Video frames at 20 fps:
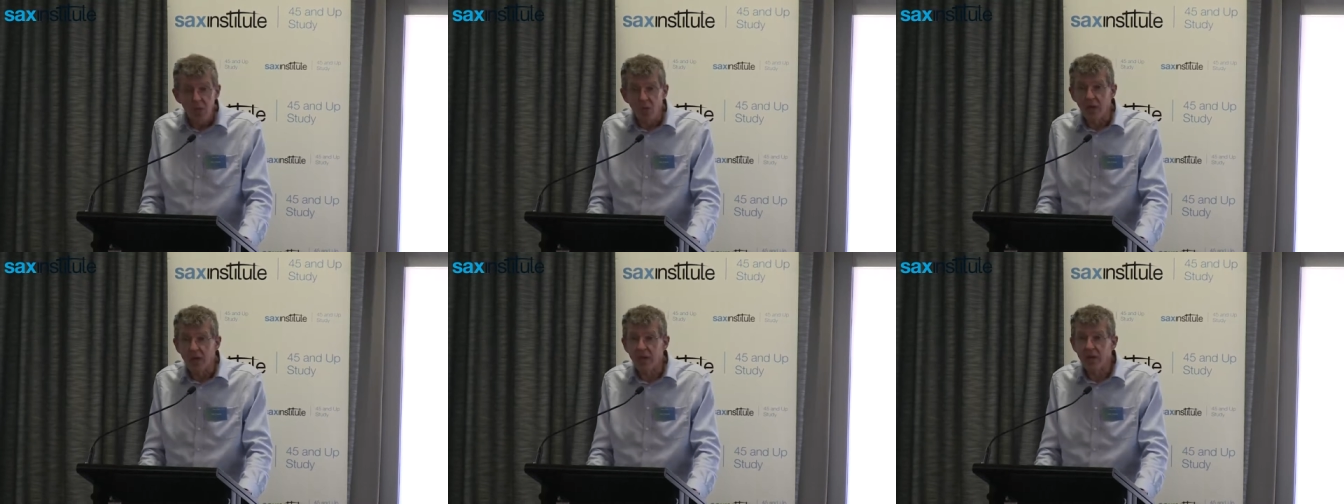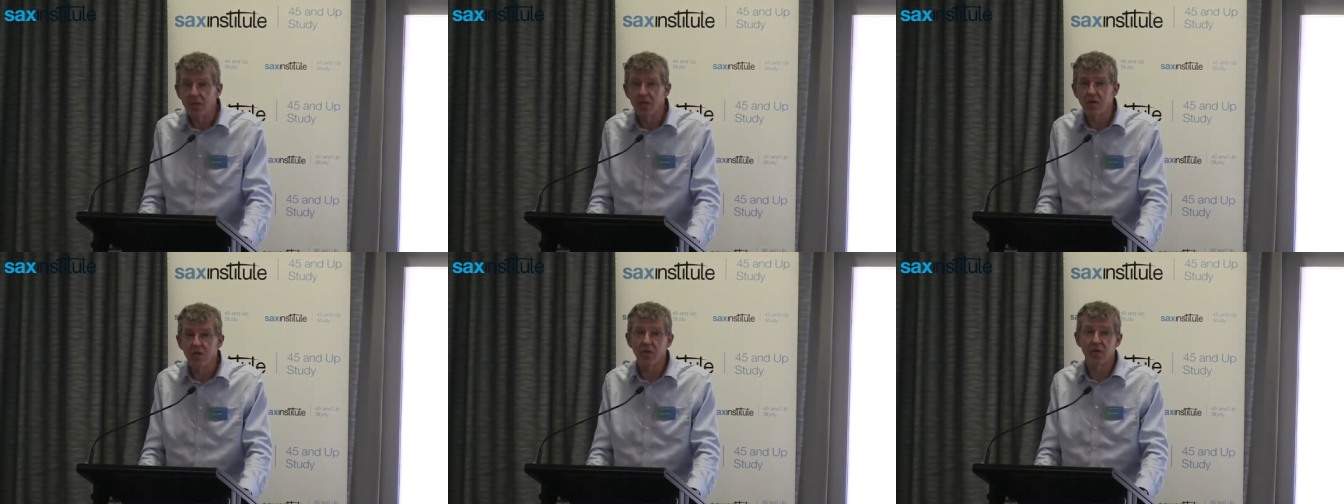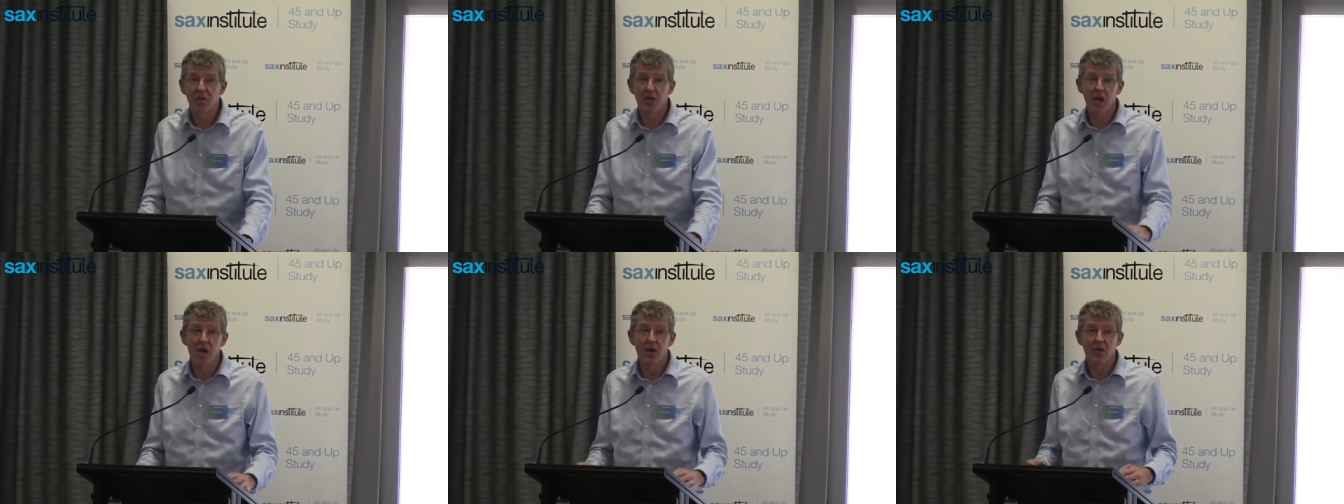we need to
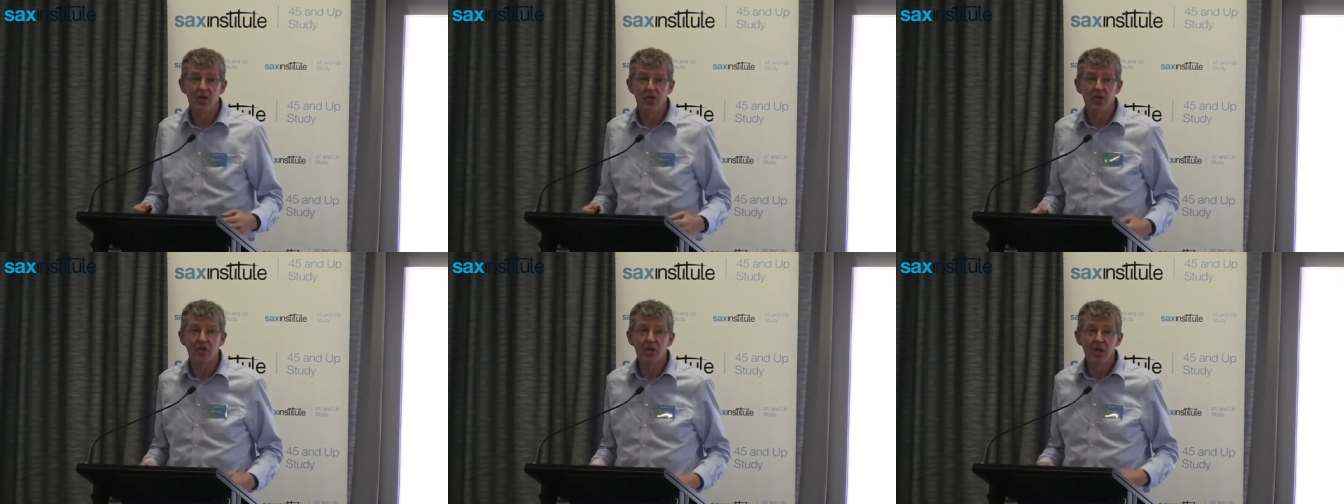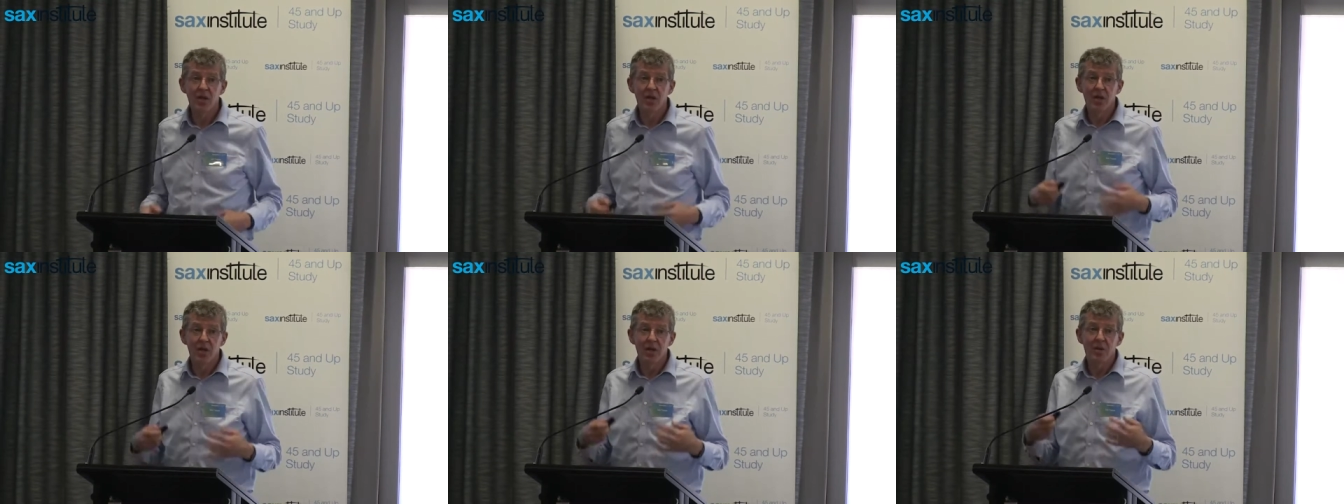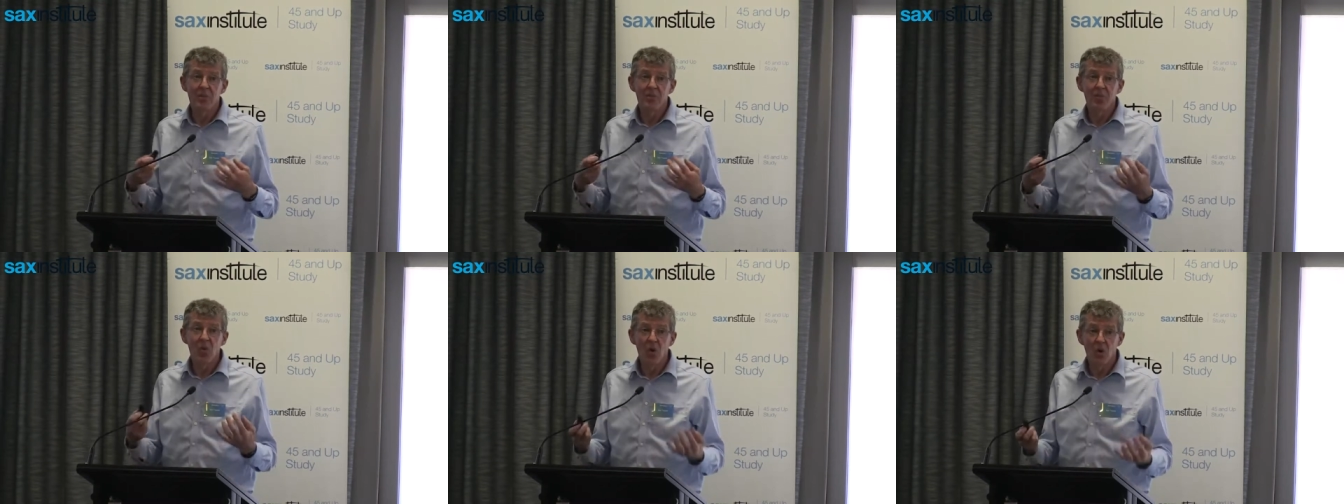encourage
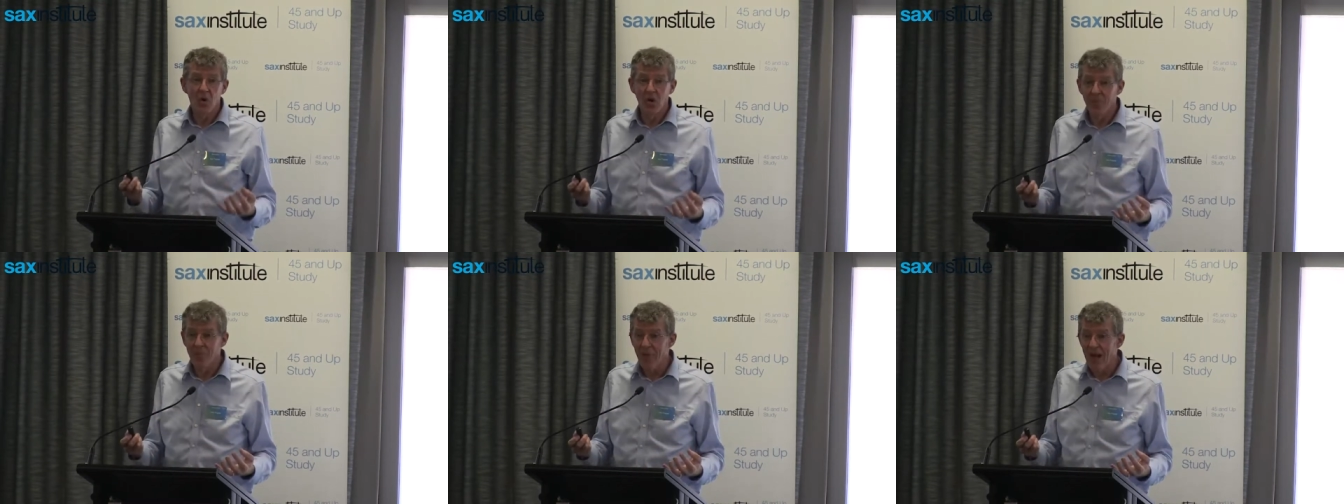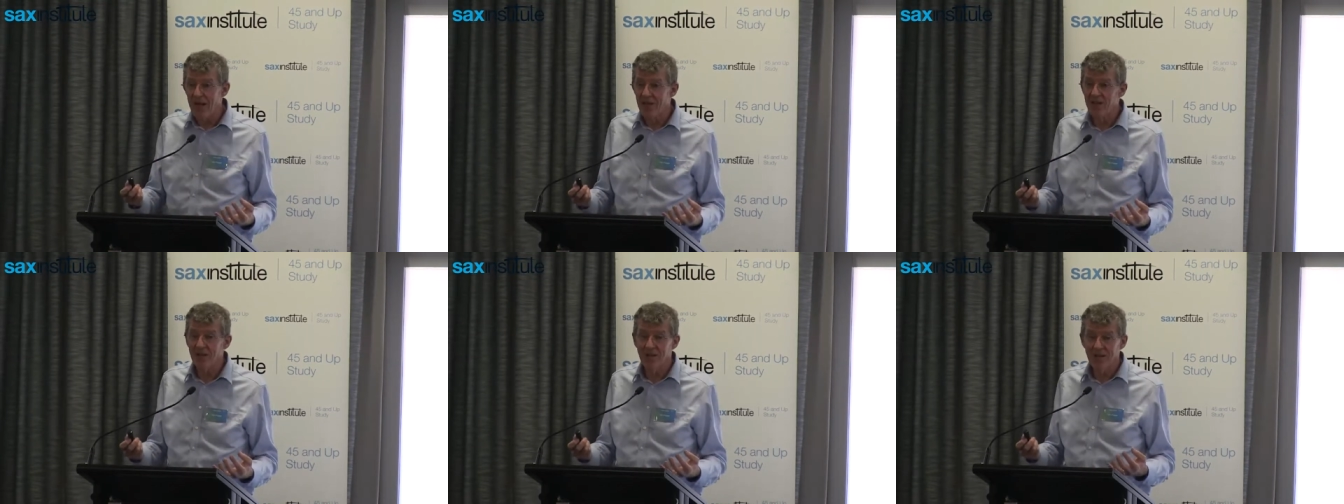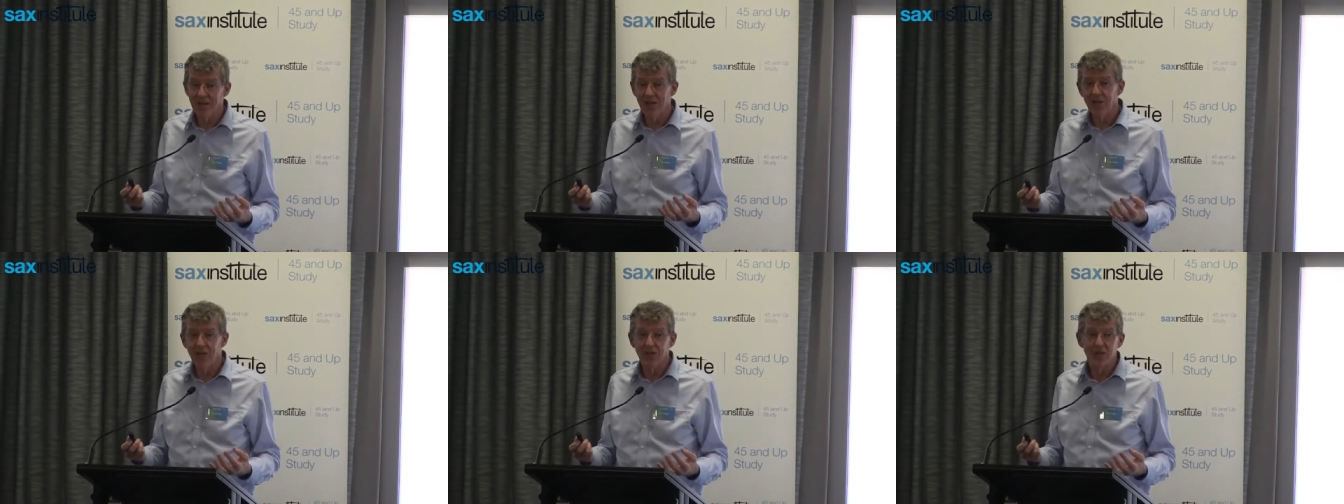more
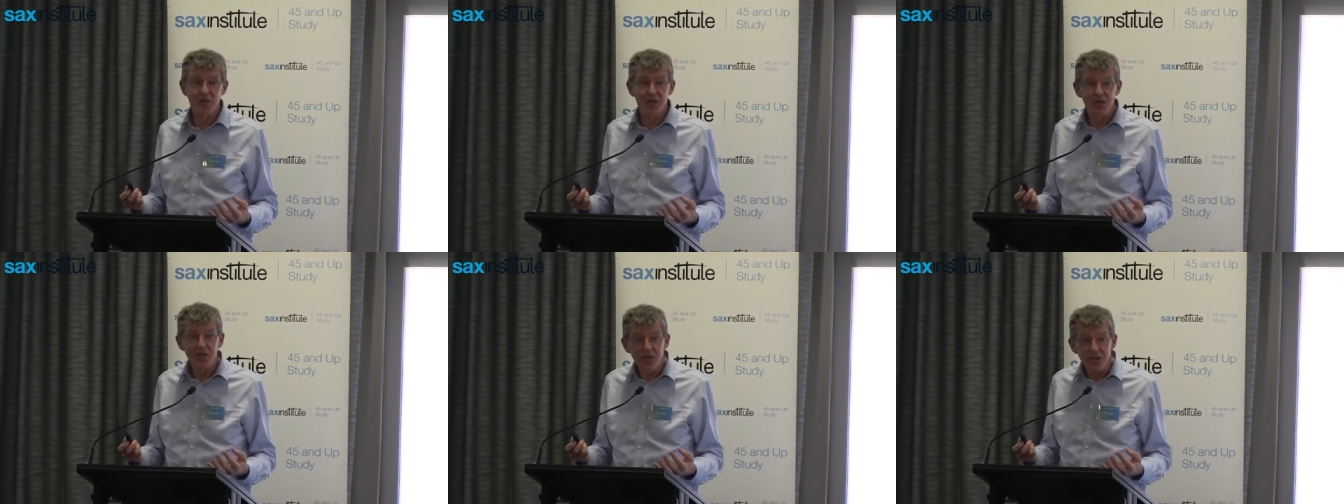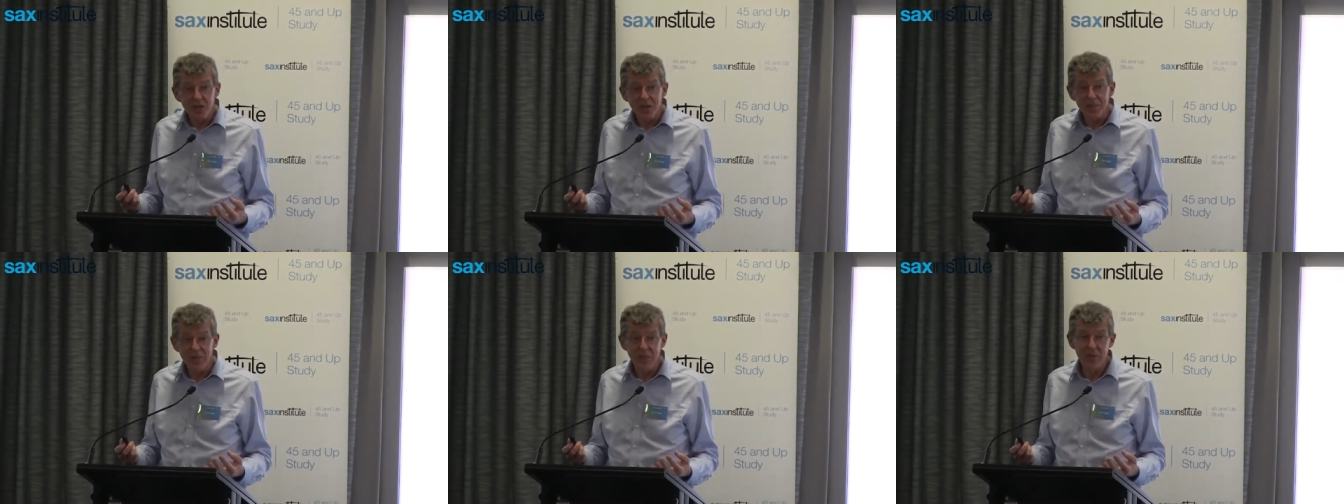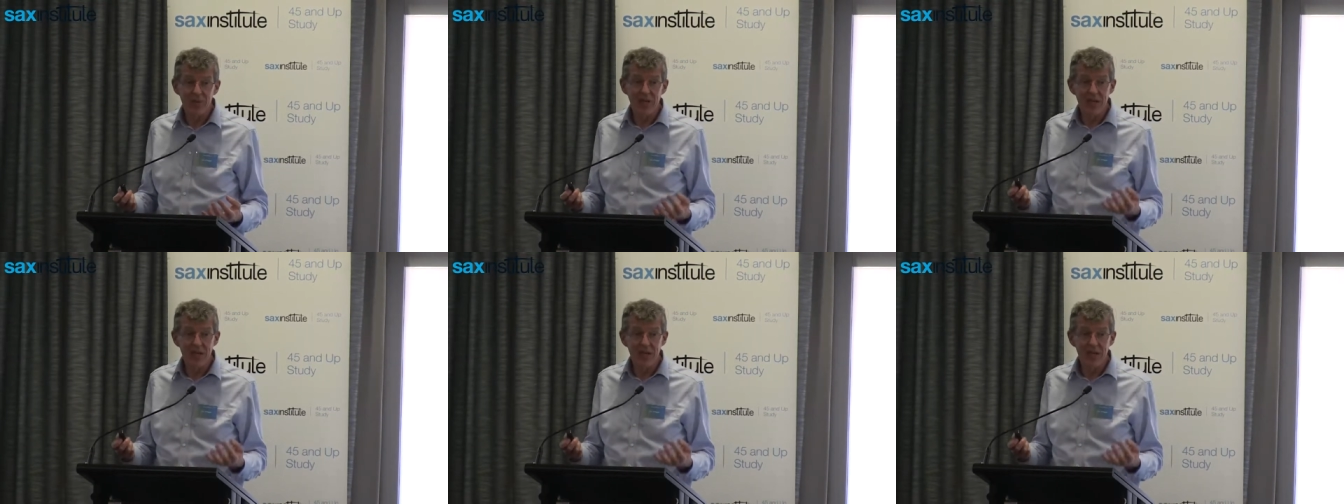capacity in the system,